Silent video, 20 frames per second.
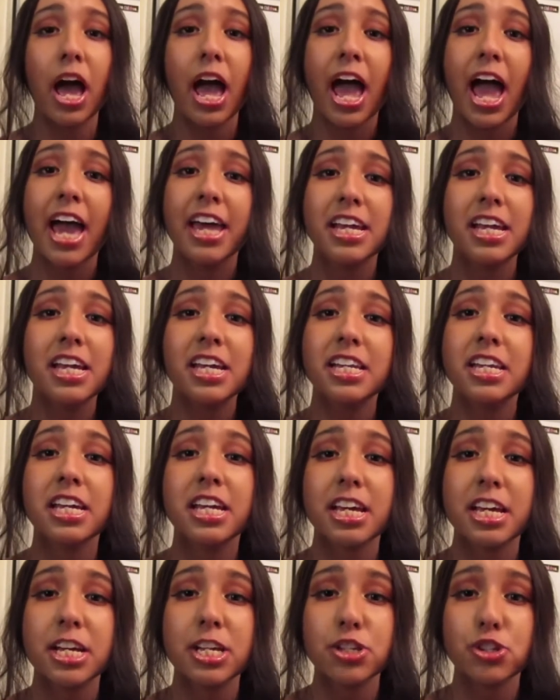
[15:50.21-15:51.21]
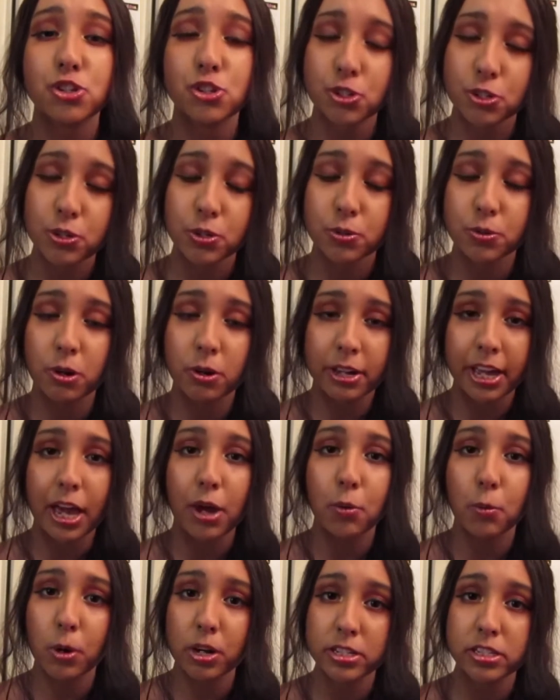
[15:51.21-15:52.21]
And it is true, okay?
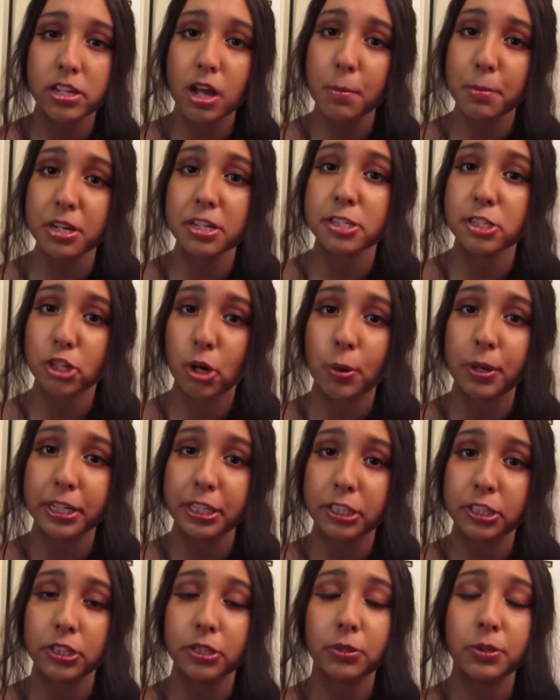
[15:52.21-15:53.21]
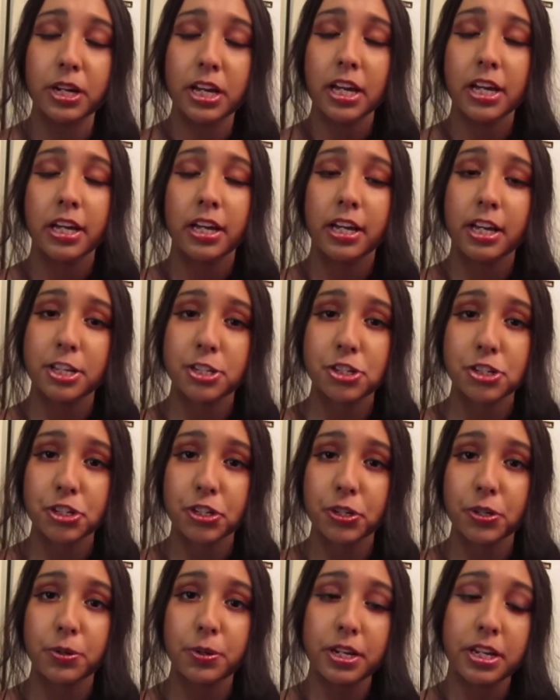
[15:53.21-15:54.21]
What Salma is going through is
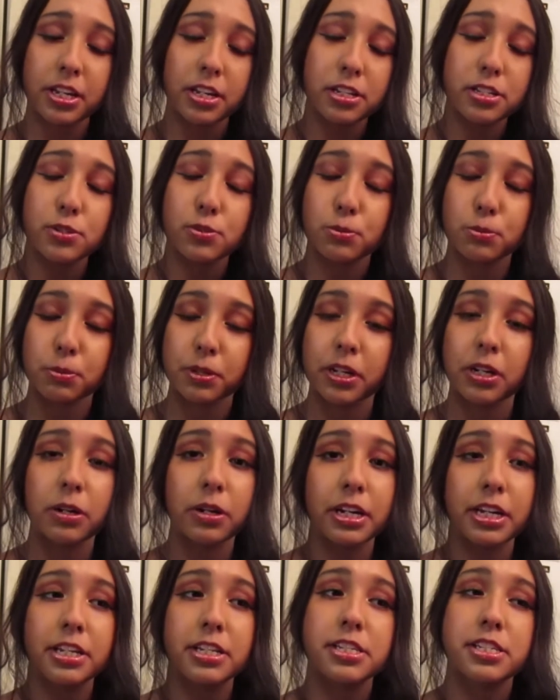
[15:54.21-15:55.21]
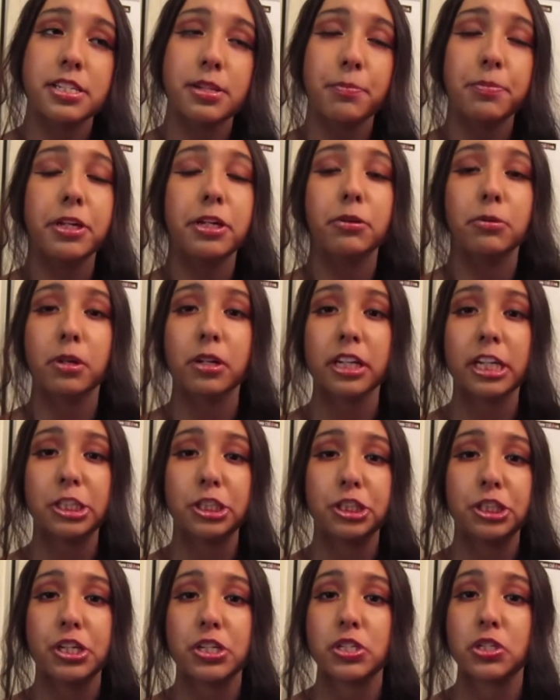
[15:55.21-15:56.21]
true, it is real, it is something real that
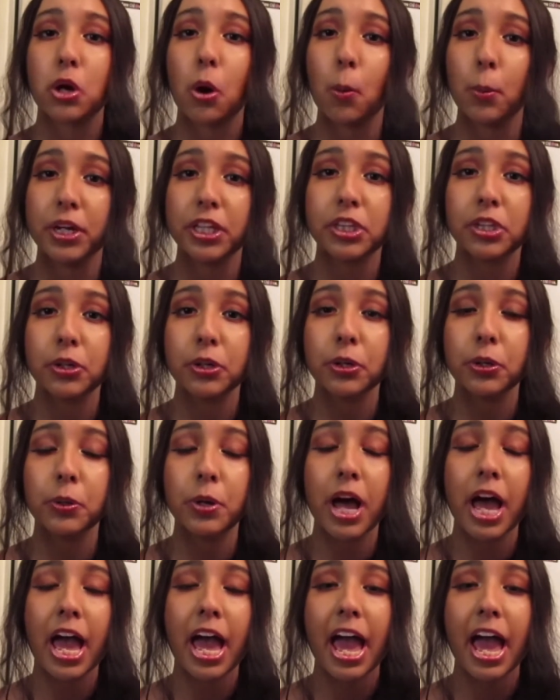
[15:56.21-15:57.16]
she is going through.